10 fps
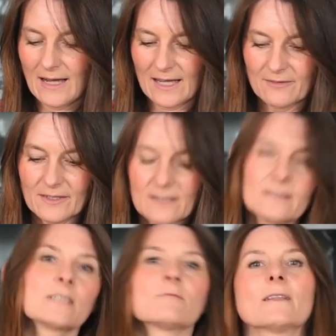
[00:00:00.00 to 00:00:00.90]
I think
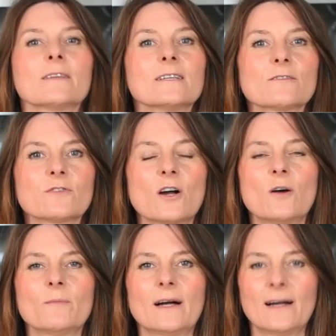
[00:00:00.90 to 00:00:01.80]
this one is
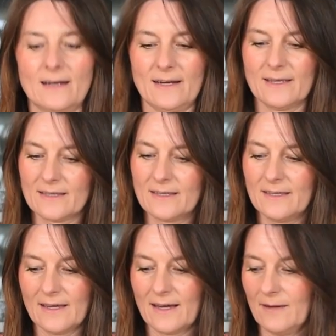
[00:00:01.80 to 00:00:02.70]
from
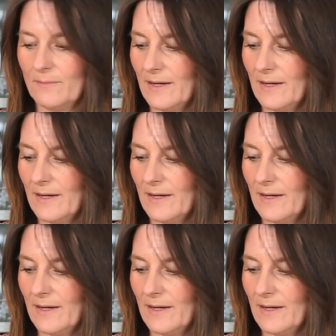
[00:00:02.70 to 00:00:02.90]
IKEA,